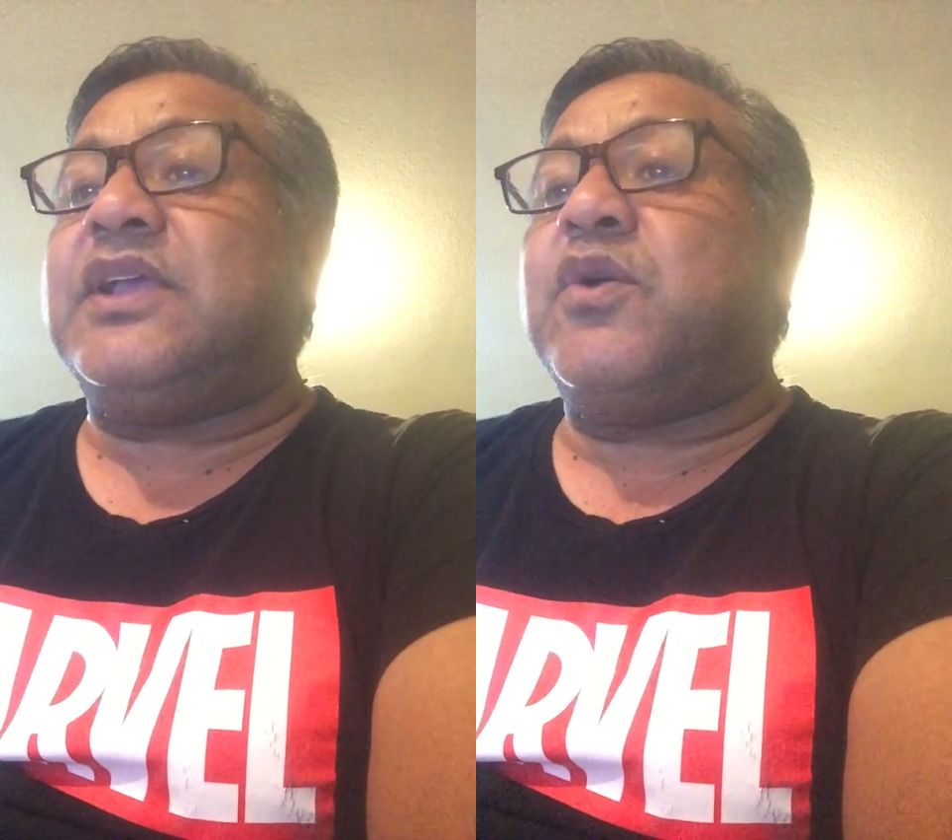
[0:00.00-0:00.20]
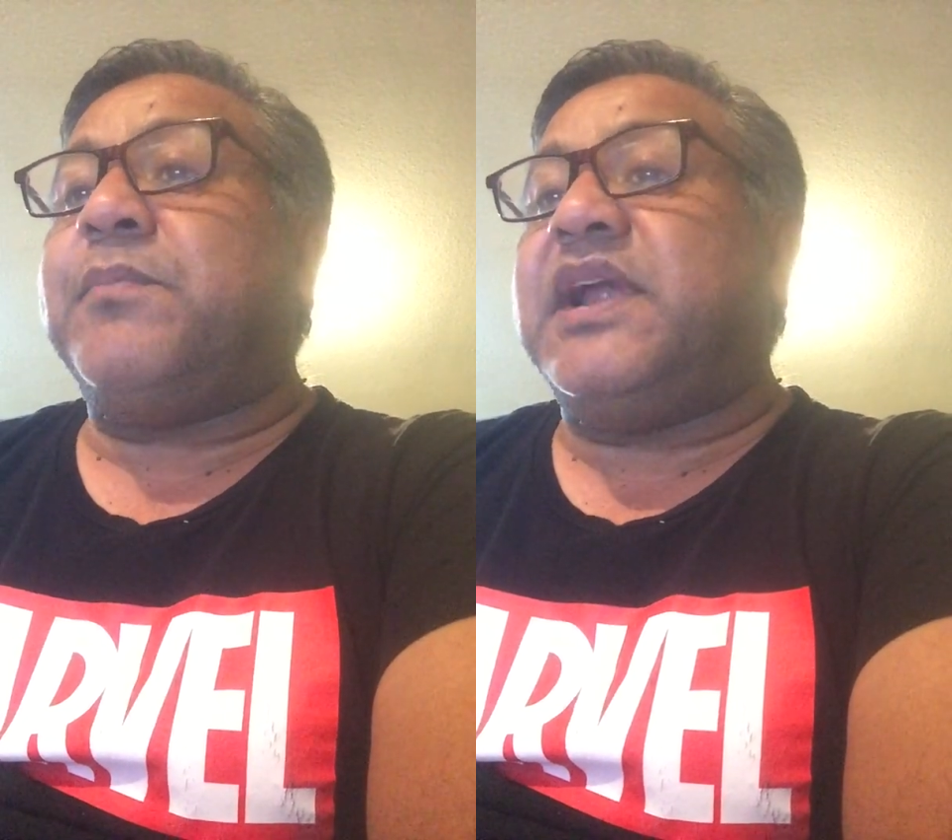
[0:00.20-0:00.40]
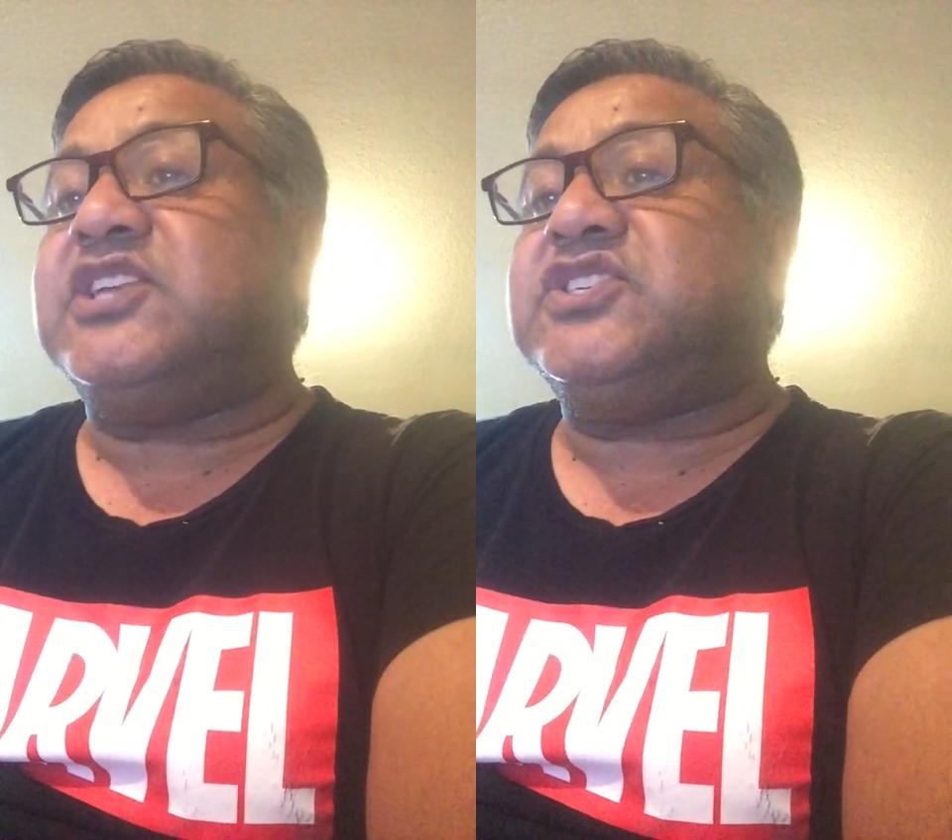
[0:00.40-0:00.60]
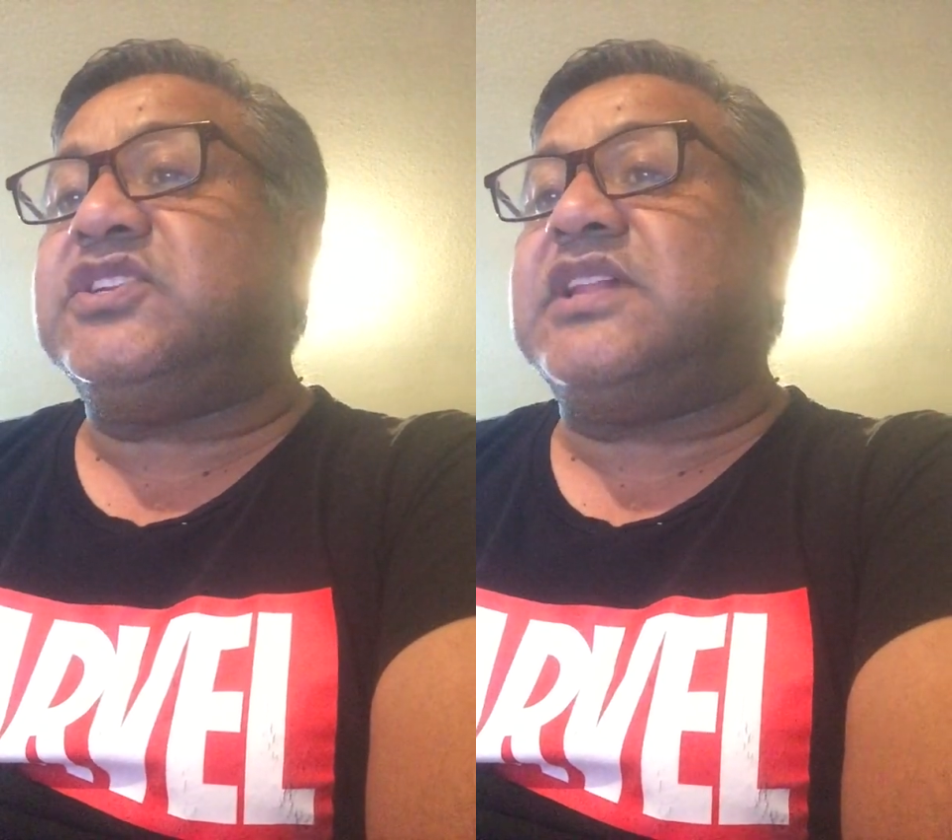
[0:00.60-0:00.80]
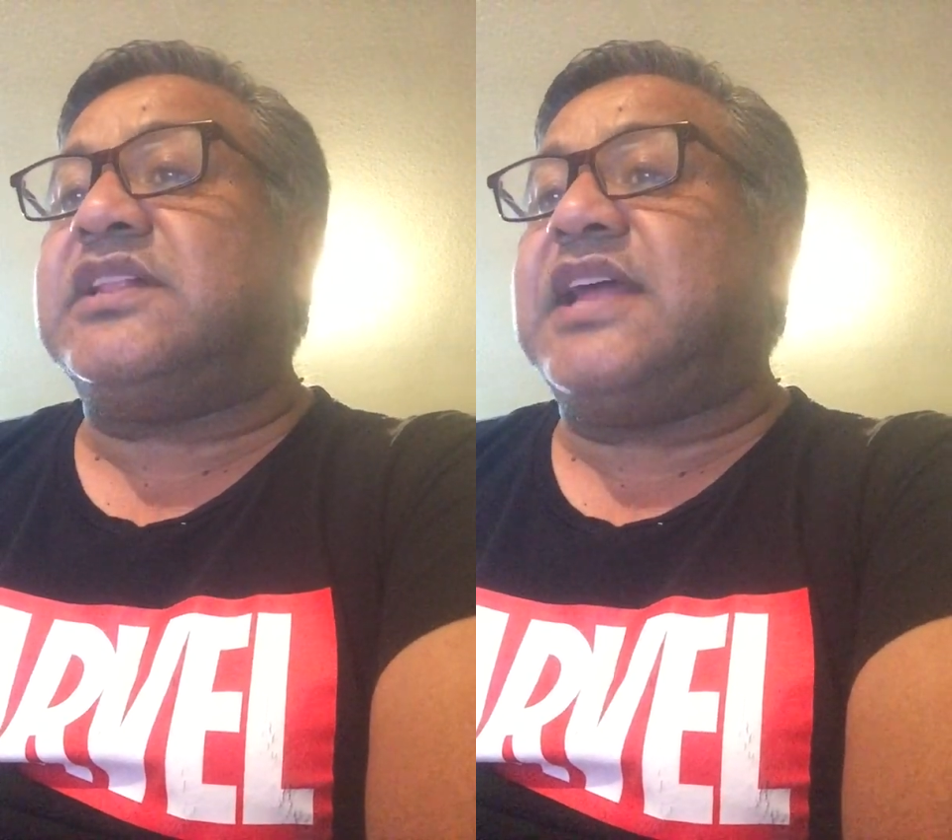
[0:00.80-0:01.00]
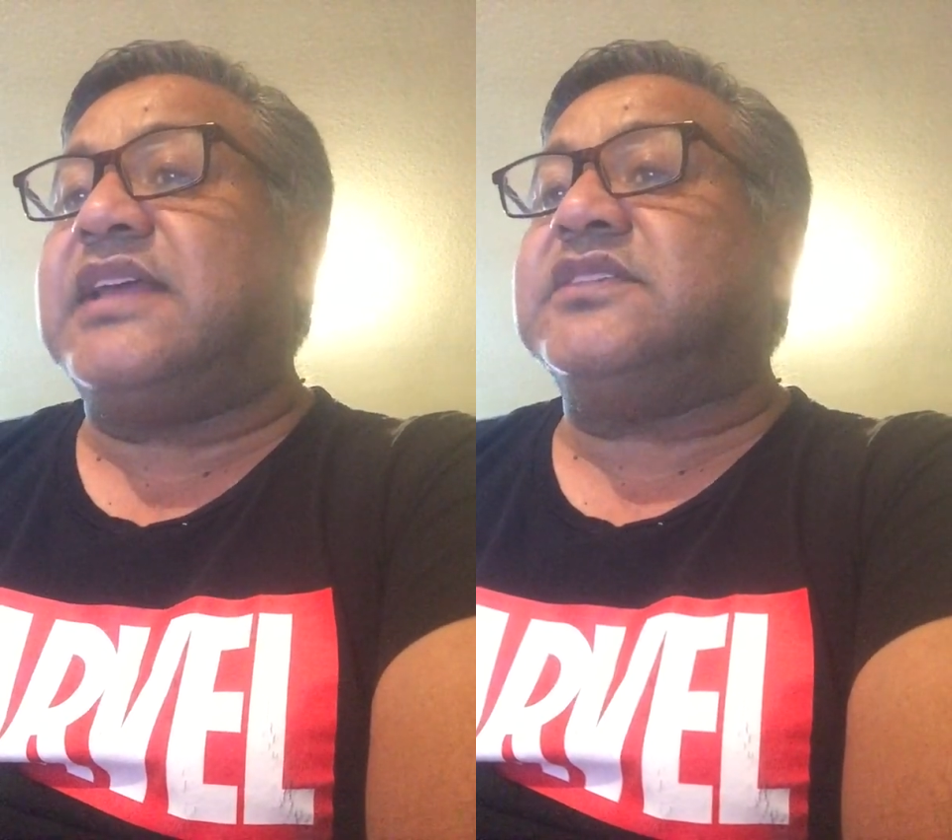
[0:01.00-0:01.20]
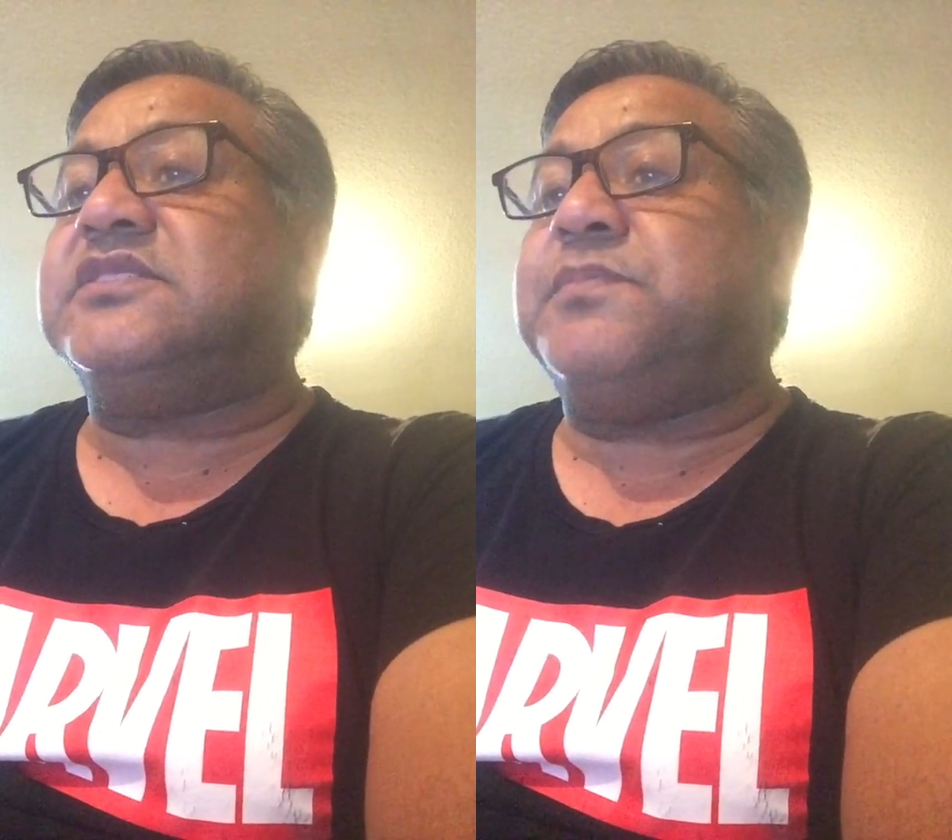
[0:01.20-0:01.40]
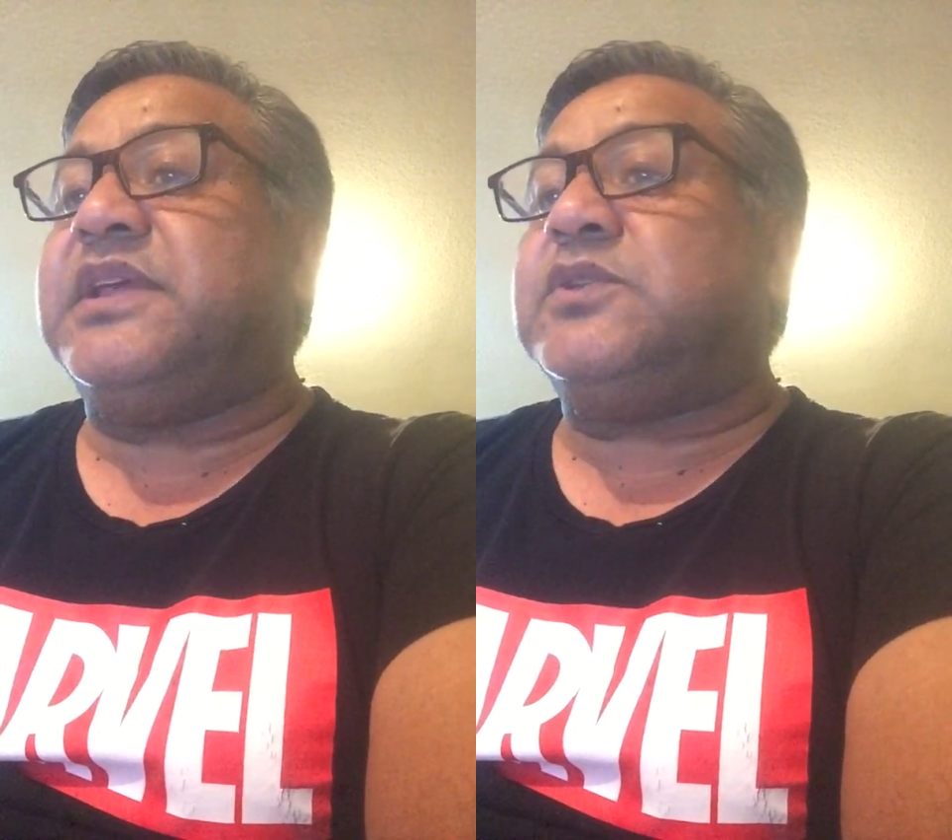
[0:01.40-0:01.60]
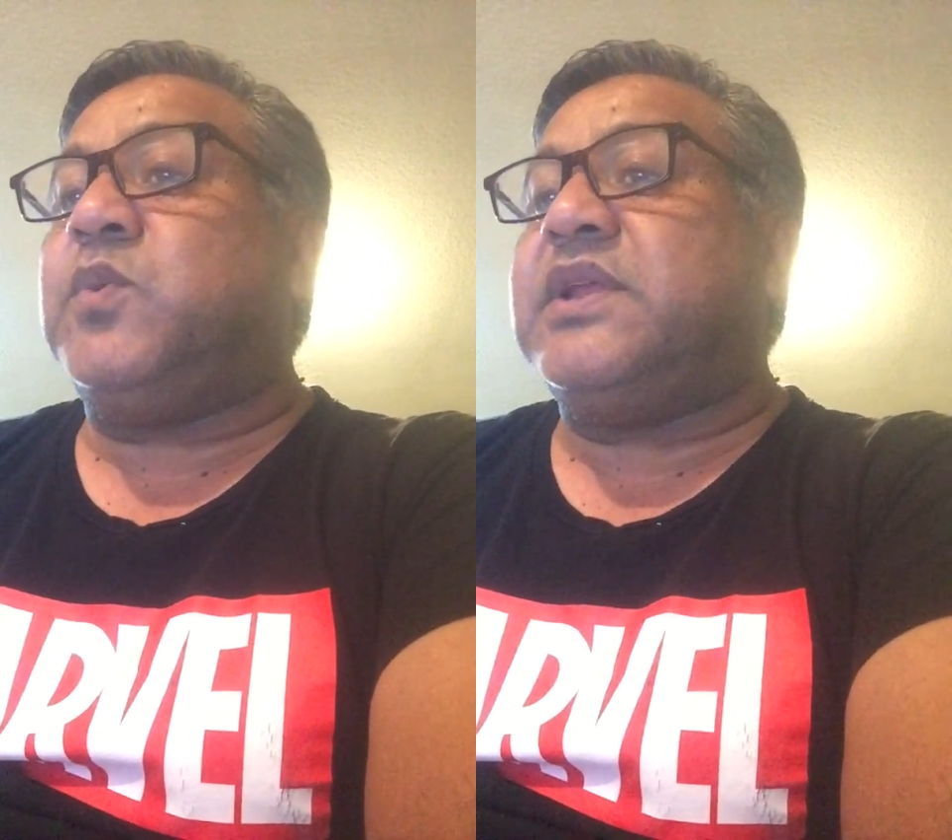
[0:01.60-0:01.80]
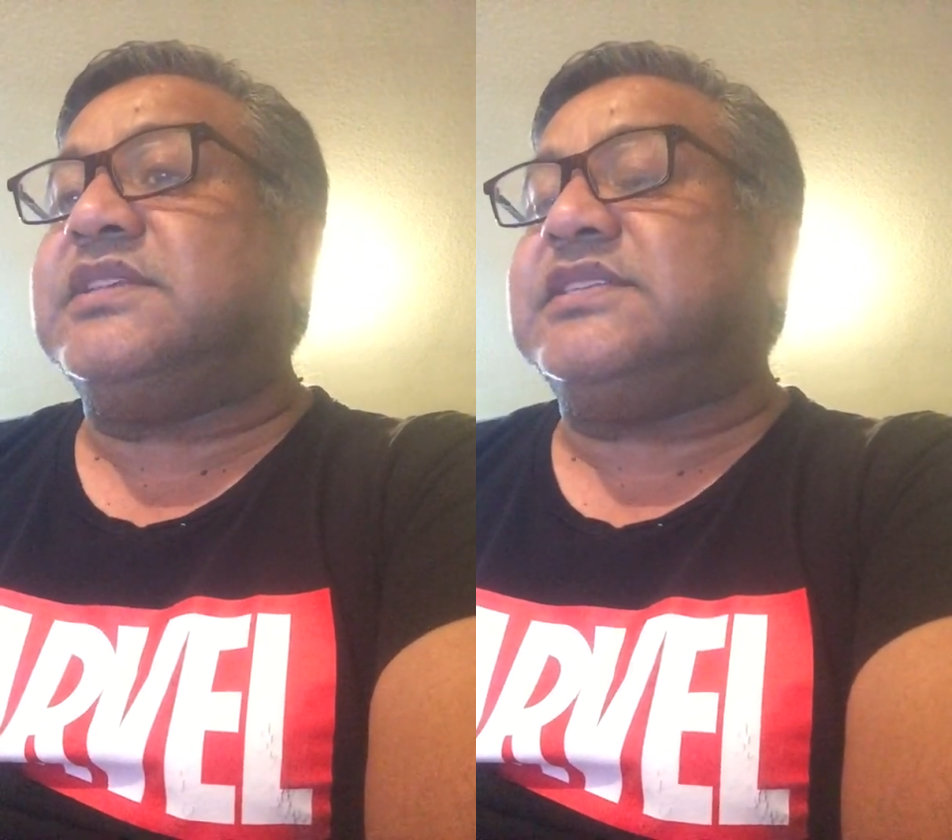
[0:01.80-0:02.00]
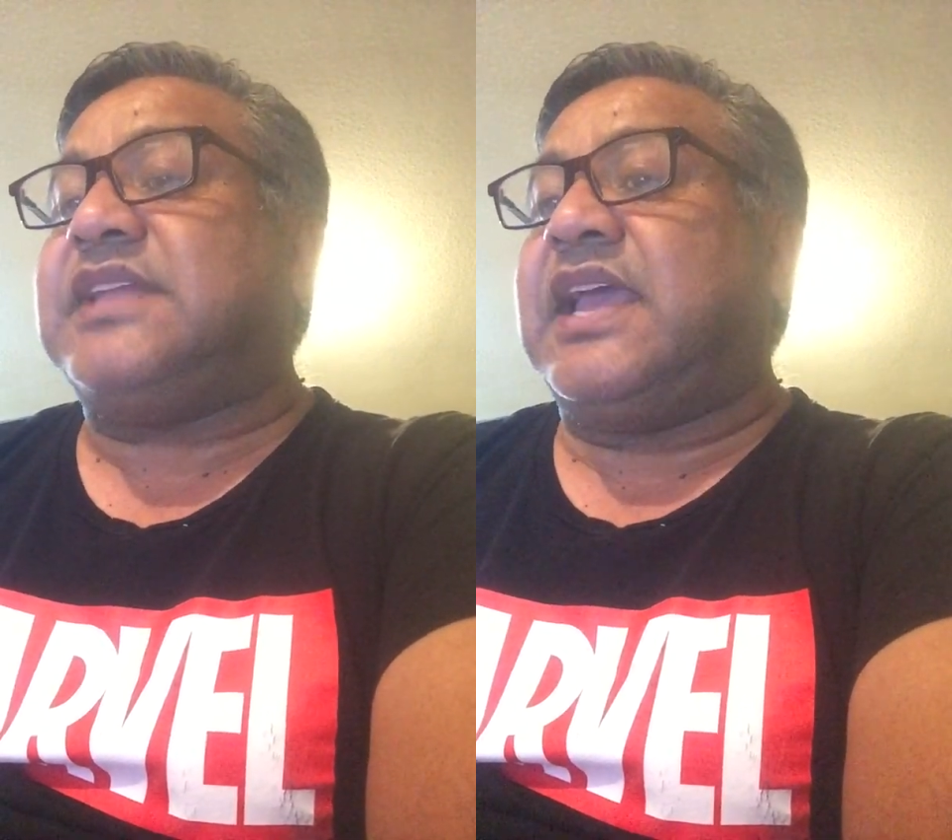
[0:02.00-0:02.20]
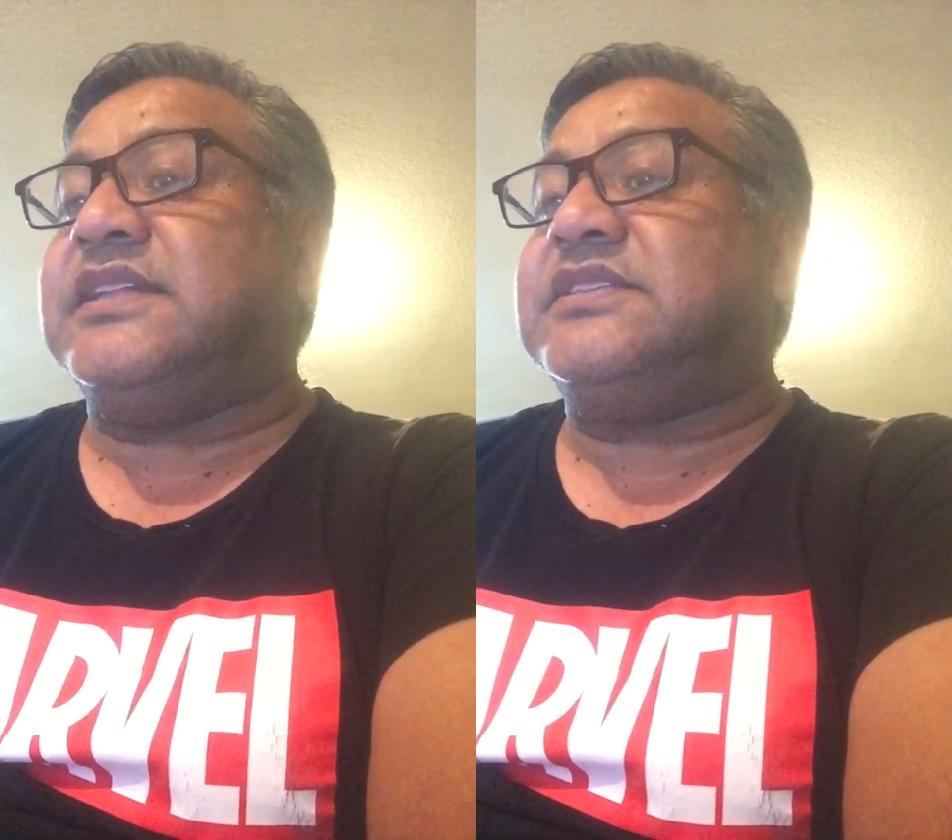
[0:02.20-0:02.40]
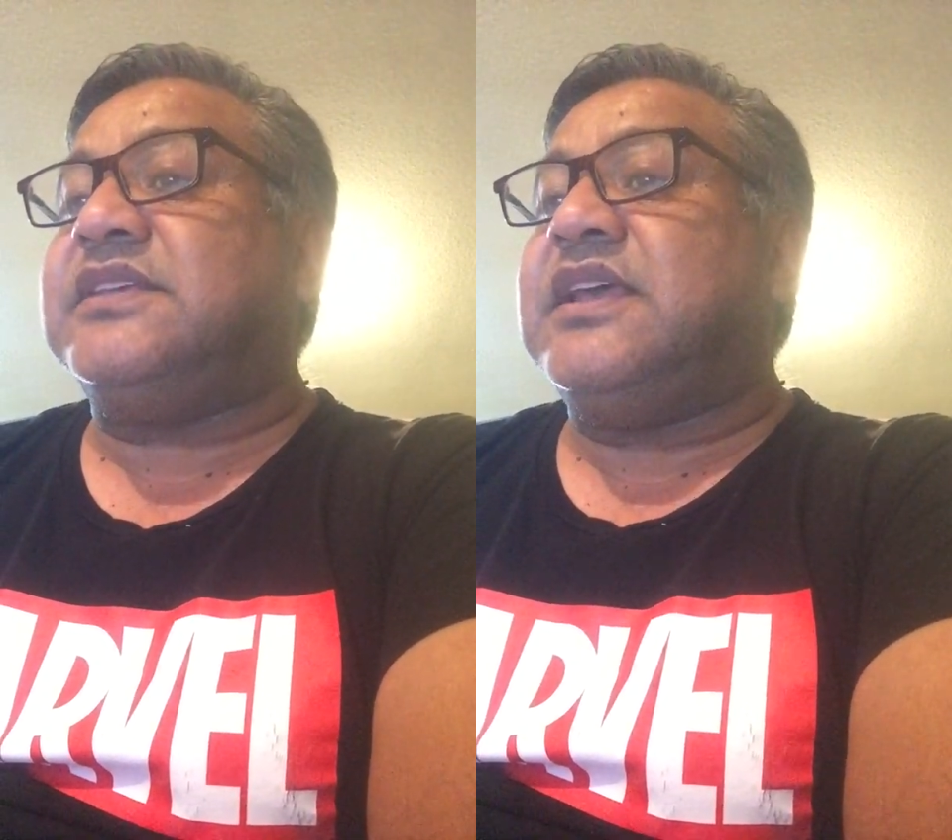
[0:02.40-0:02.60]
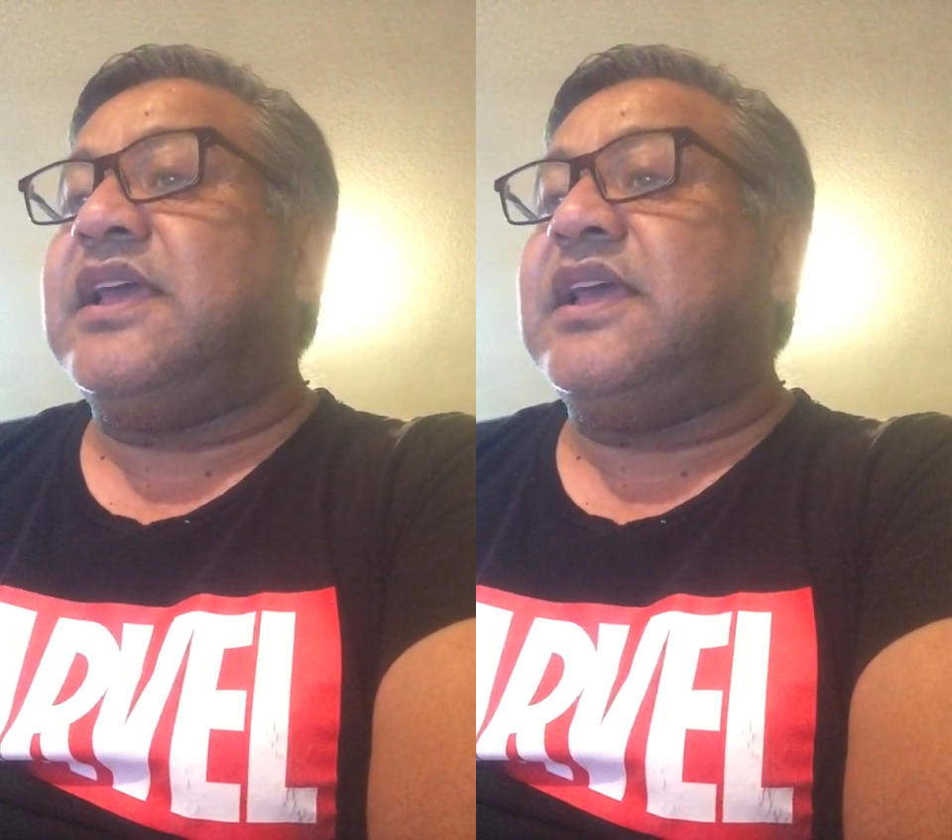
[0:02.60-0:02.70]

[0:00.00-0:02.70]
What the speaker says: commercial alliance between states.